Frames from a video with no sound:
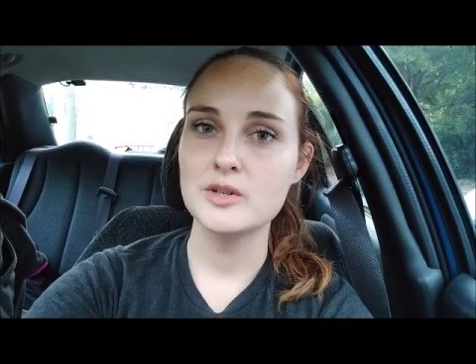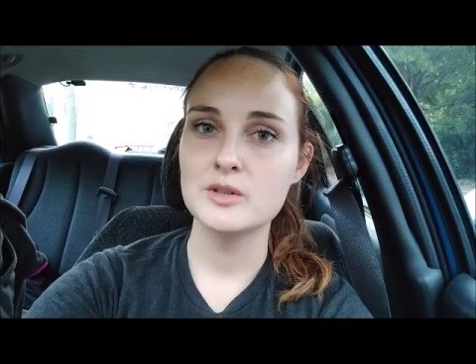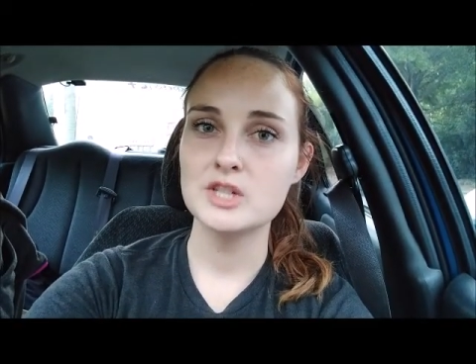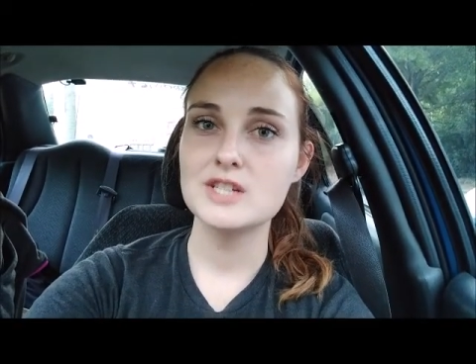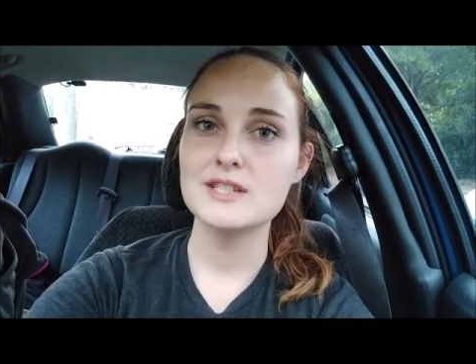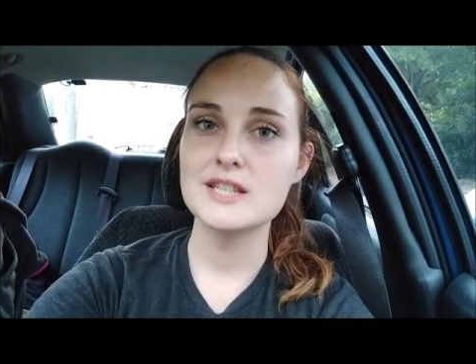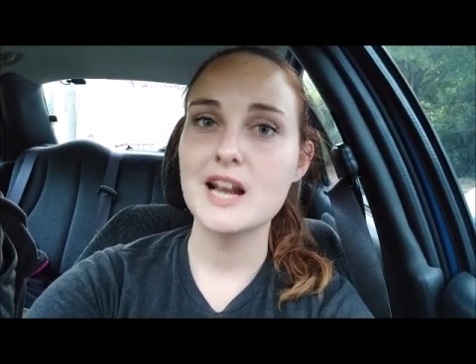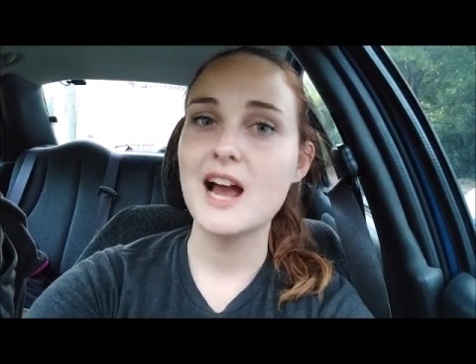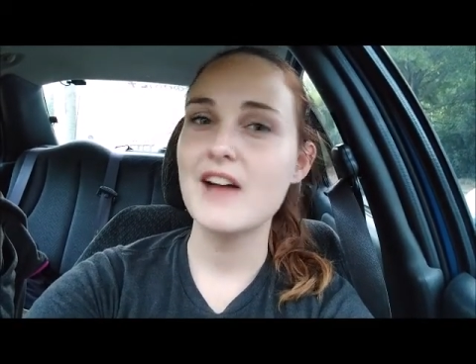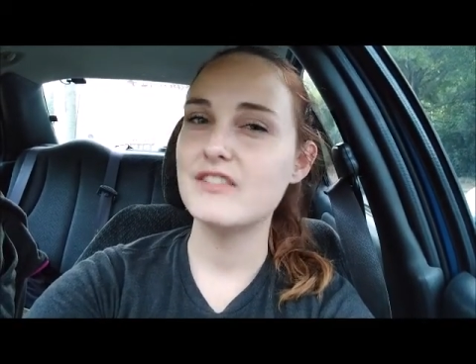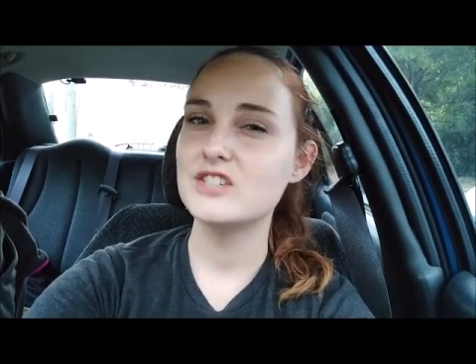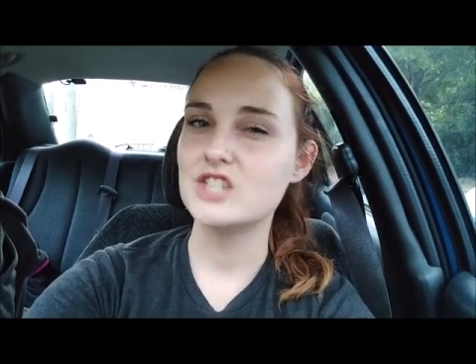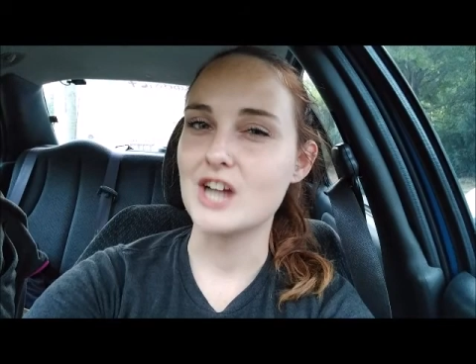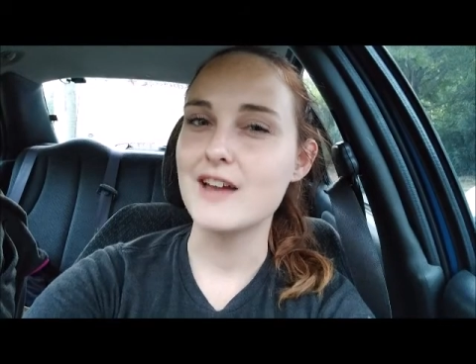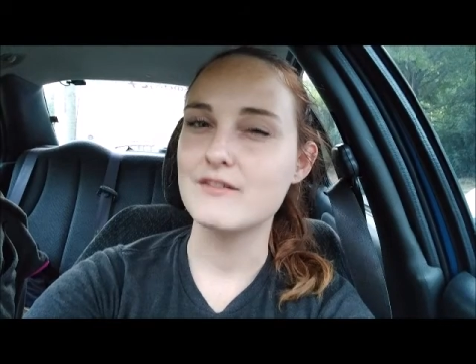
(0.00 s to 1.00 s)
It's just that I have a
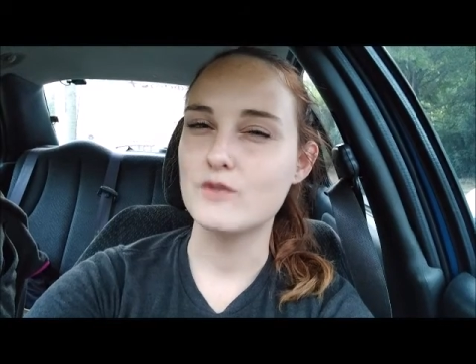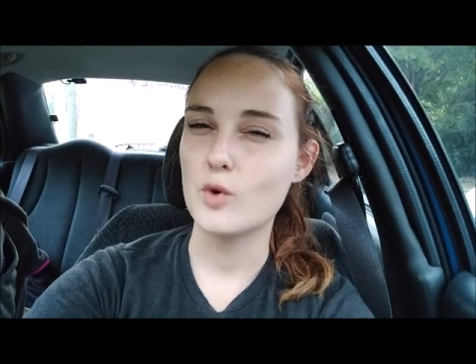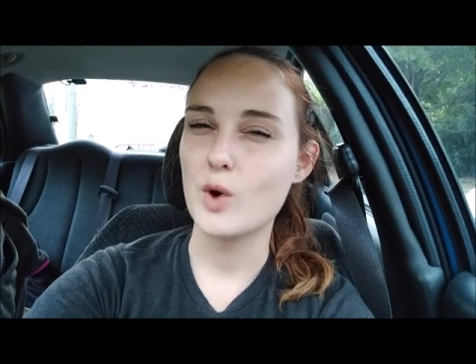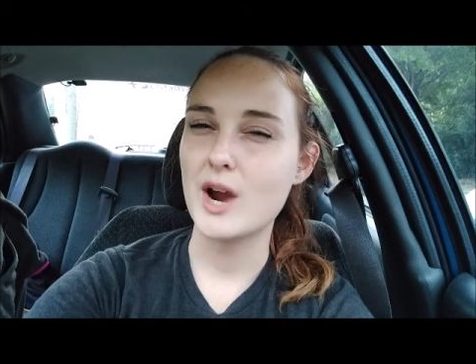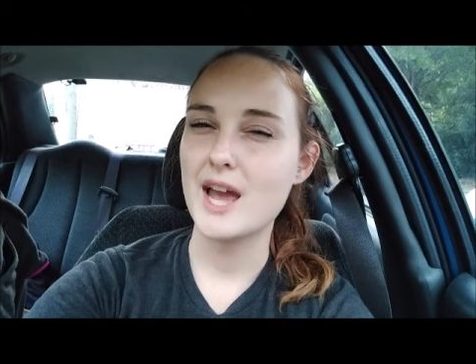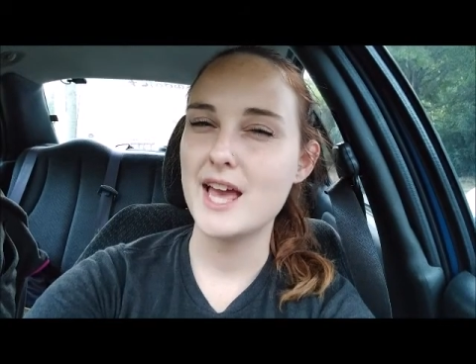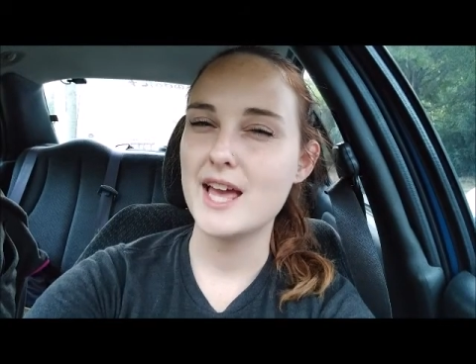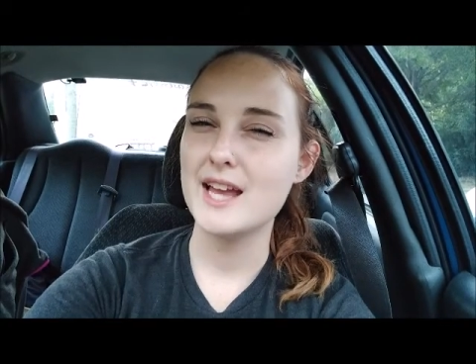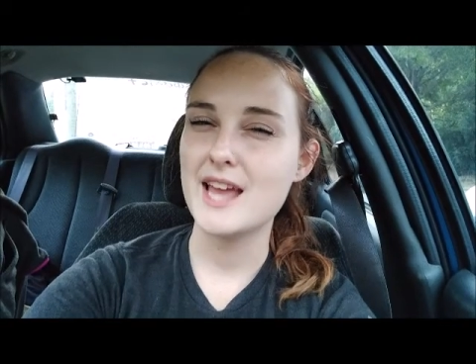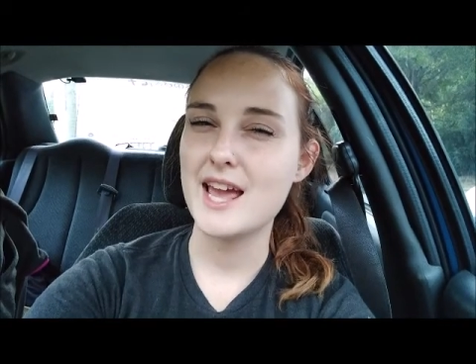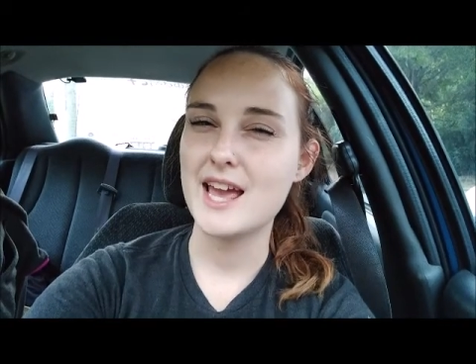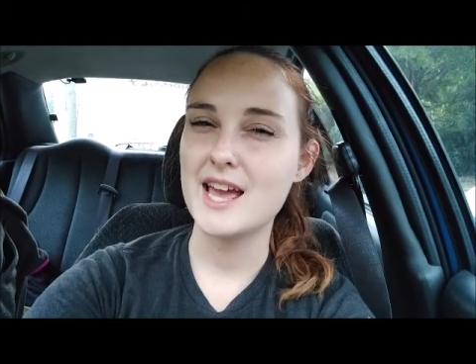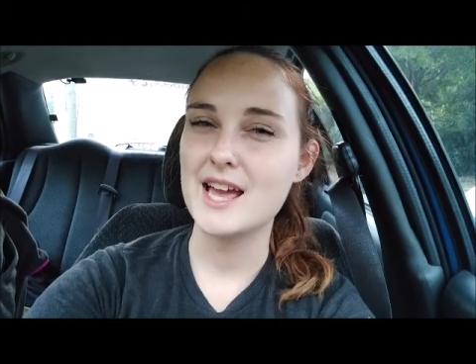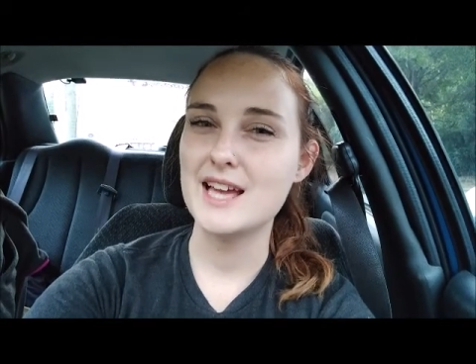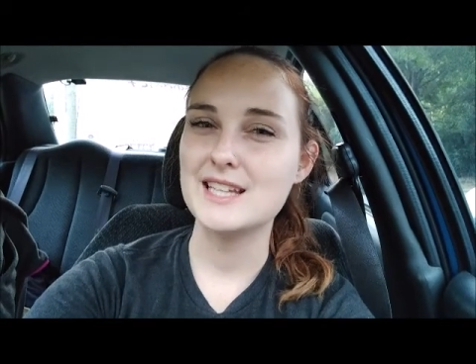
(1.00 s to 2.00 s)
giant forehead
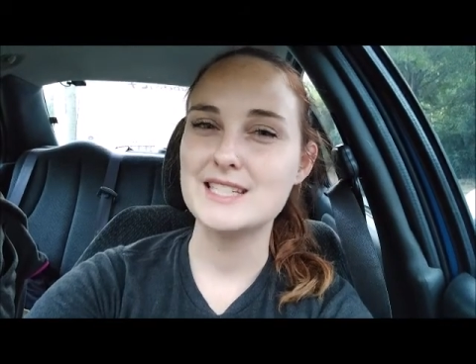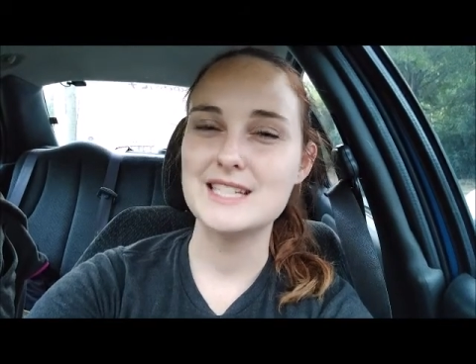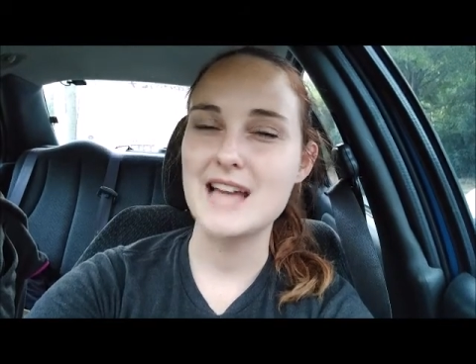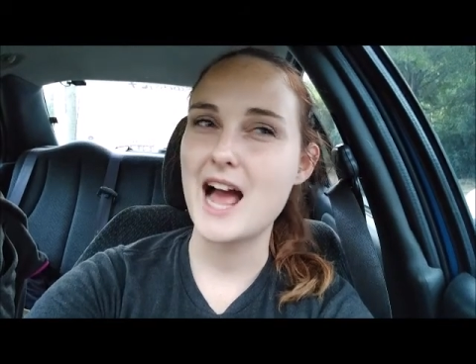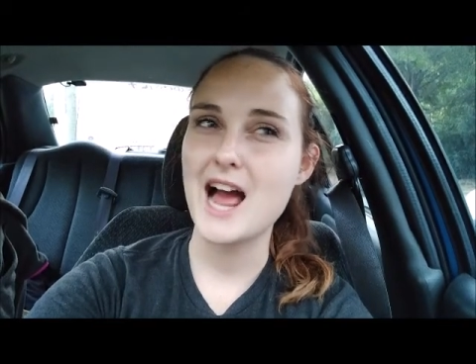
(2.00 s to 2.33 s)
and